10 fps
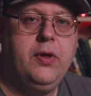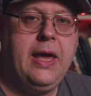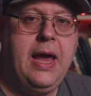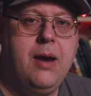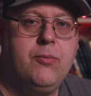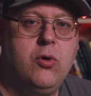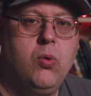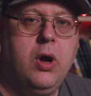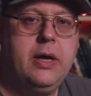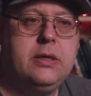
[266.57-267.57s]
the camera
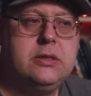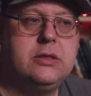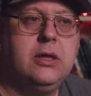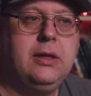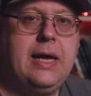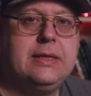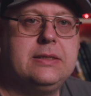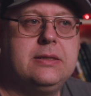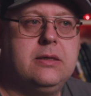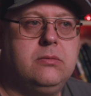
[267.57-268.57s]
was, the
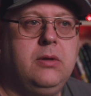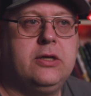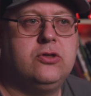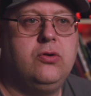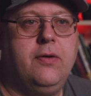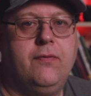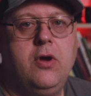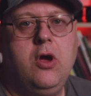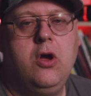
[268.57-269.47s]
less like sort of